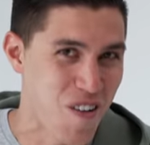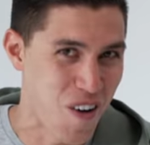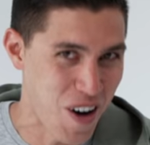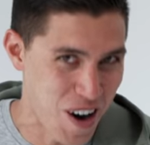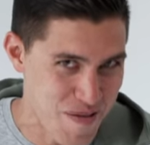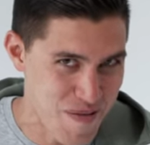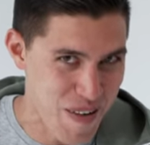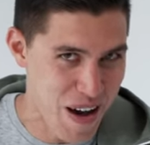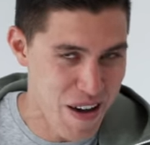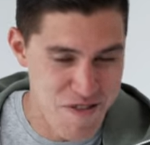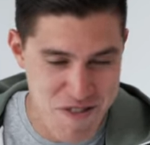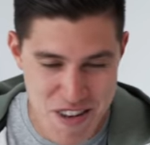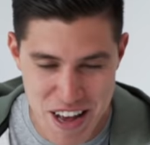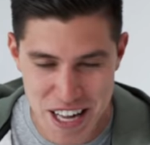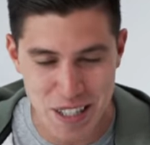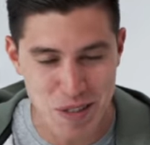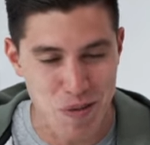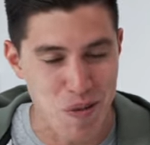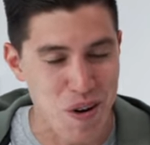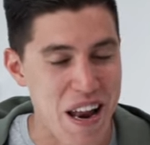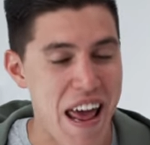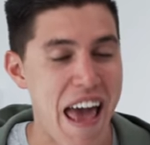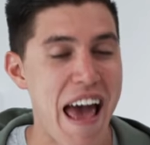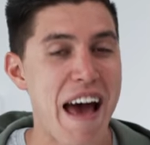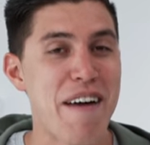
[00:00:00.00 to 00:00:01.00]
one of my vids
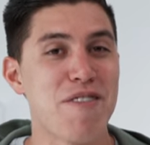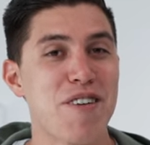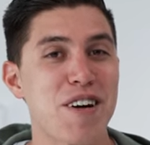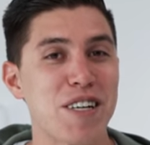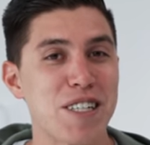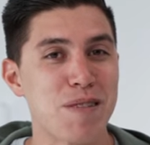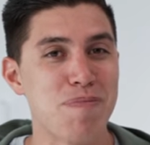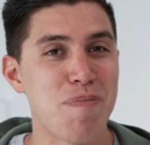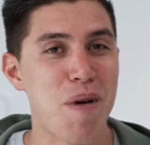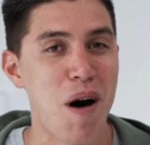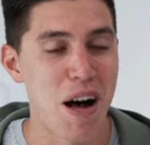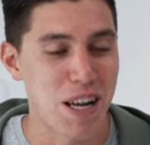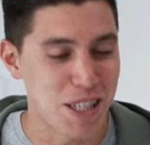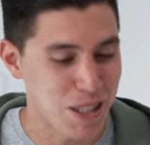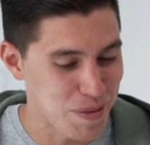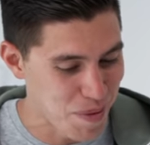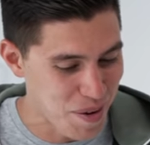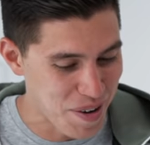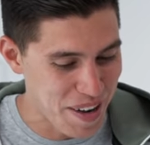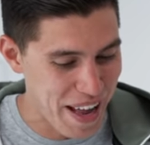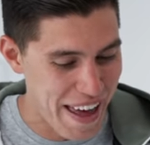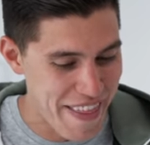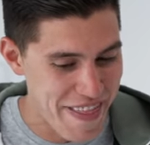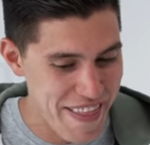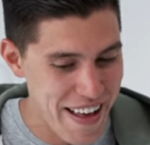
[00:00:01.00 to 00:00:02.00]
whenever it's
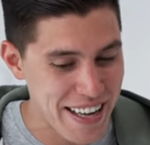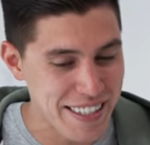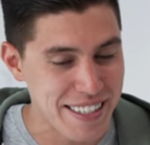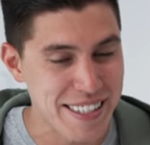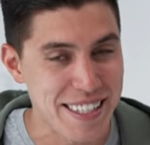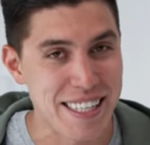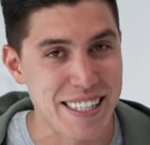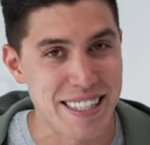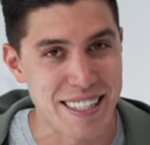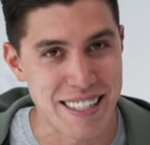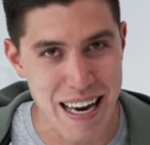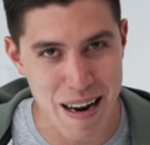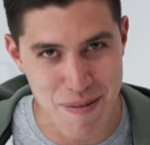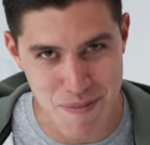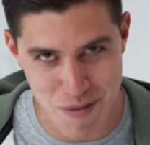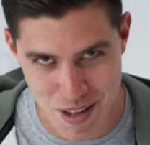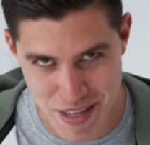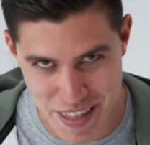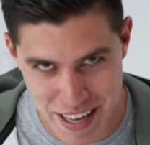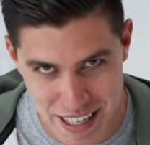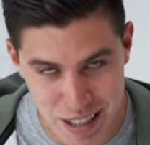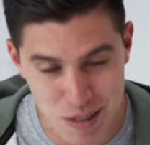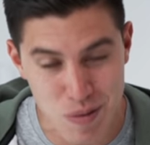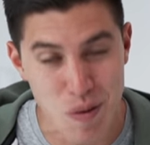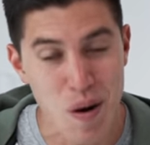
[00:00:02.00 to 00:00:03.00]
possible, and that's the same with
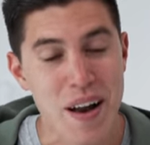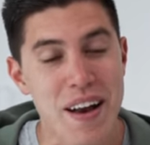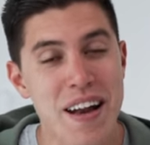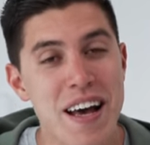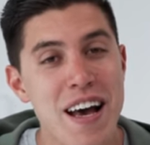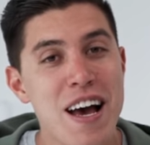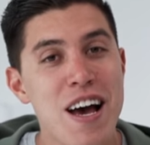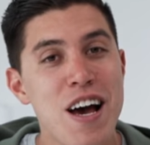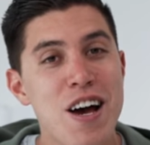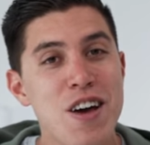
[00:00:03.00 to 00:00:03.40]
this one.